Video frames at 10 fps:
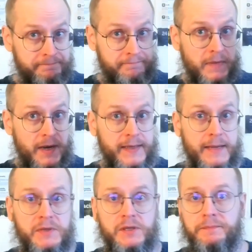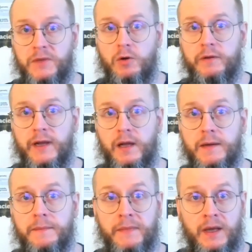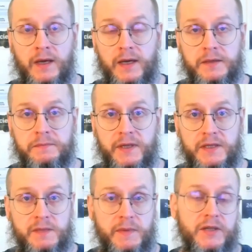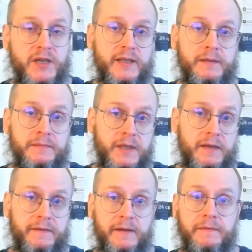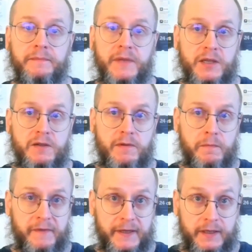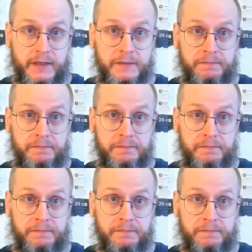My name is Jouni Vilkka, and this is my channel TFF Teacher from Finland